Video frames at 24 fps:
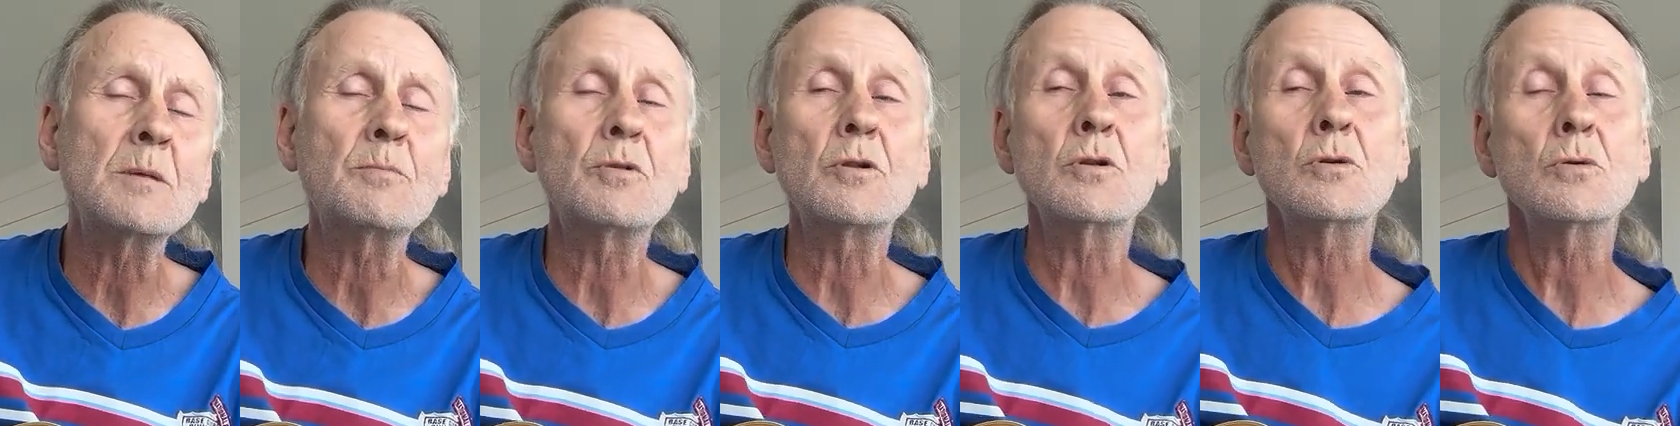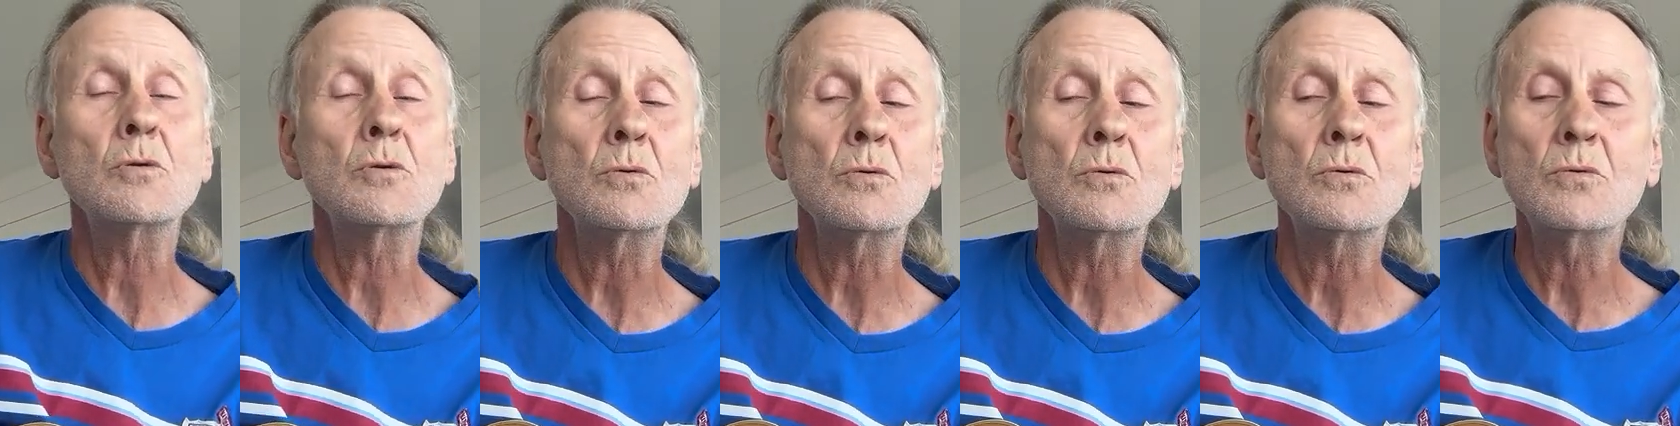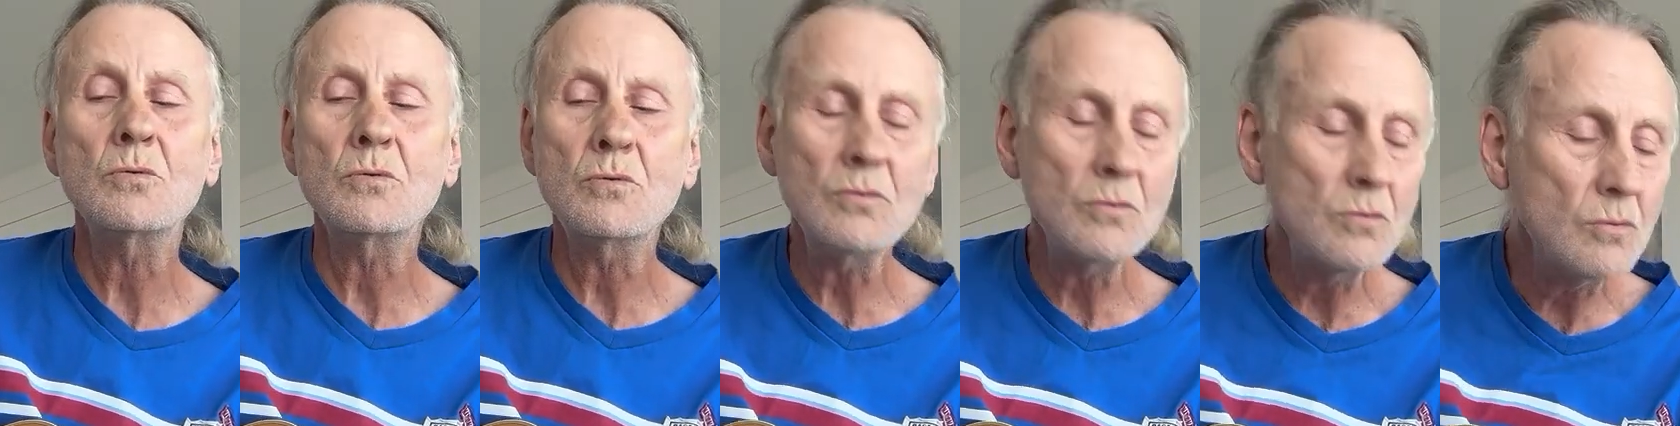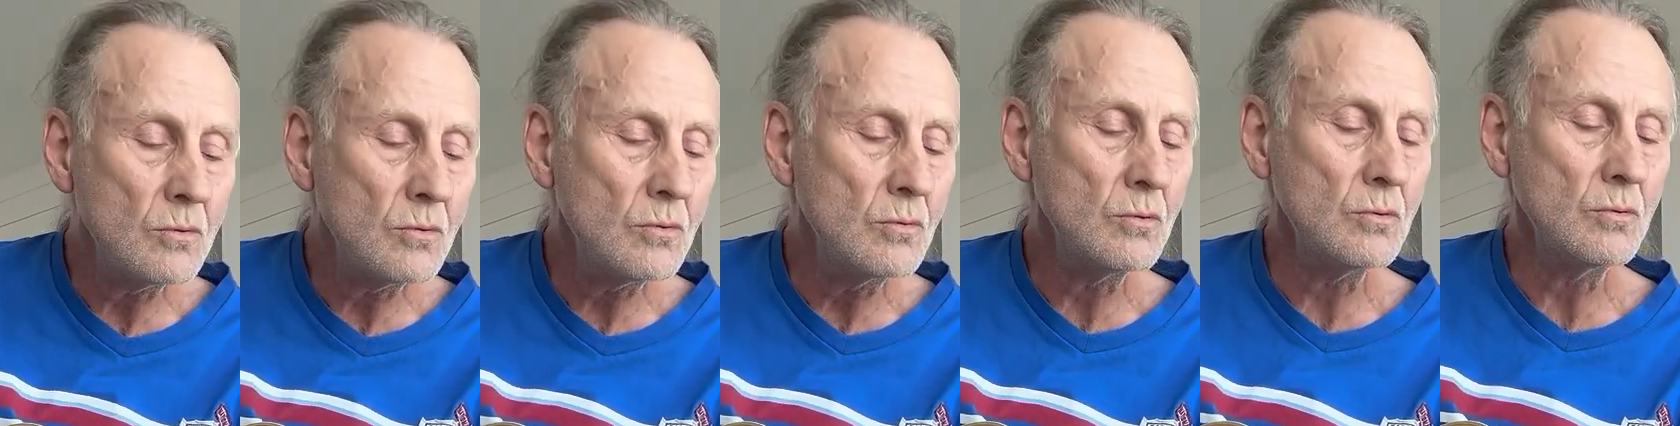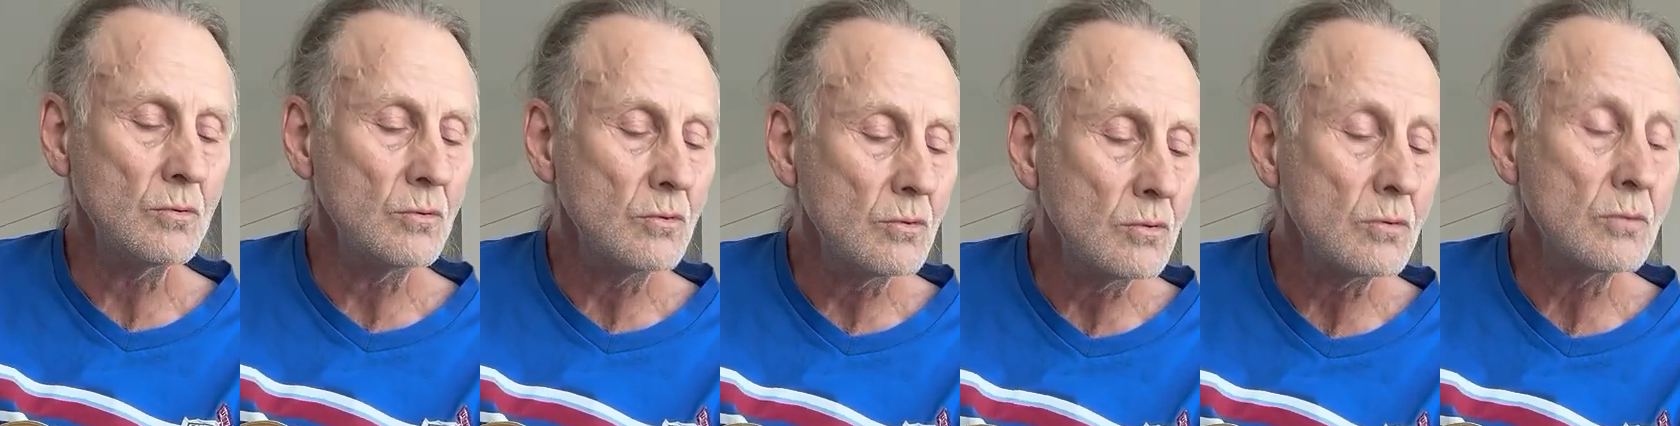
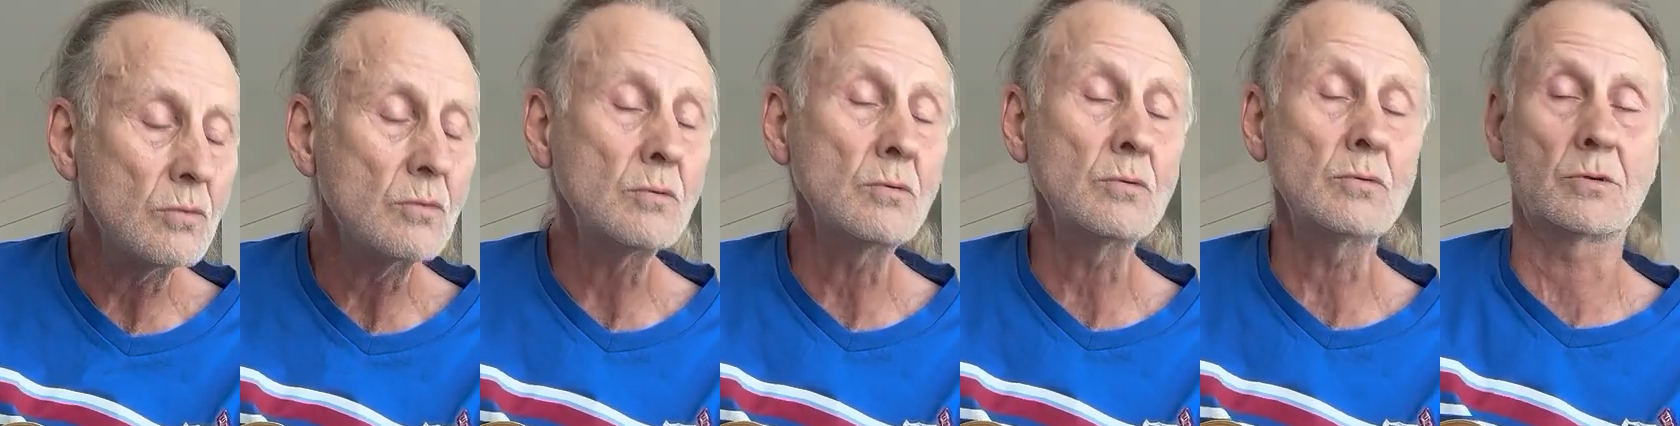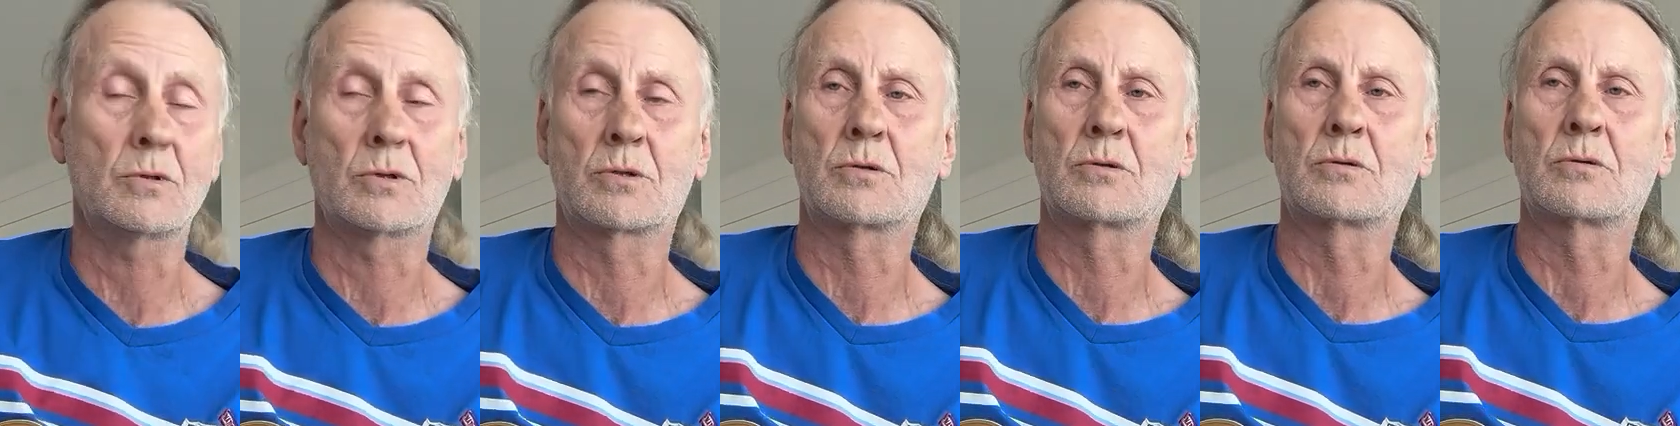blues.